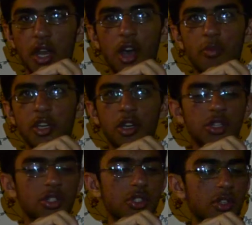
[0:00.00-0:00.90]
Now,
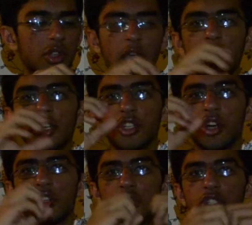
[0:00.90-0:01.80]
because like
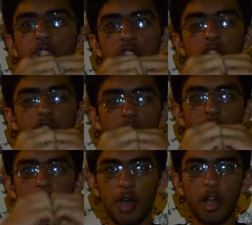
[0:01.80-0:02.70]
charges tend to
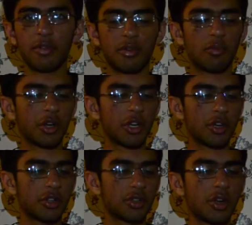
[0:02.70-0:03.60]
repel from one
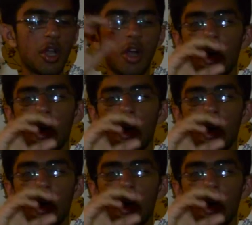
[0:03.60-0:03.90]
another,